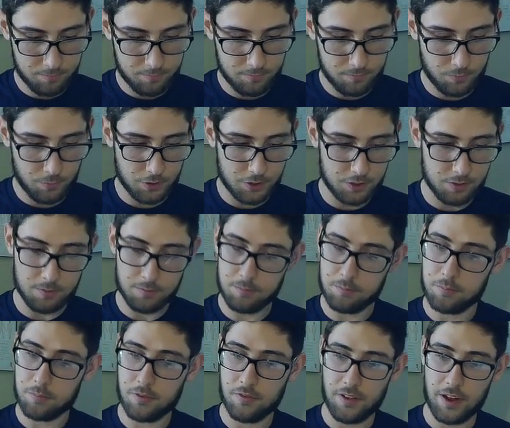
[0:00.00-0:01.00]
which
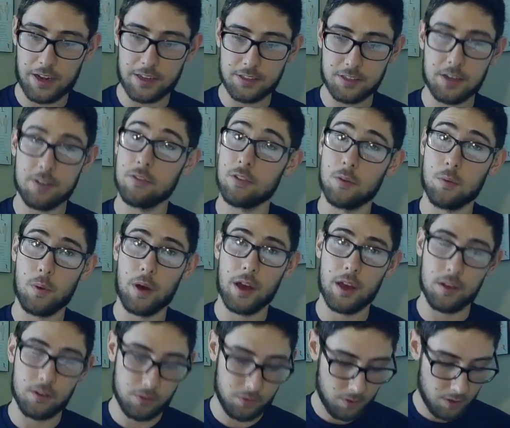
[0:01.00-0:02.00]
provides different
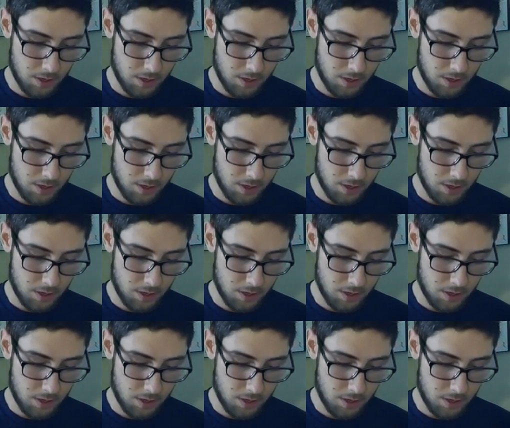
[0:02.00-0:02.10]
ways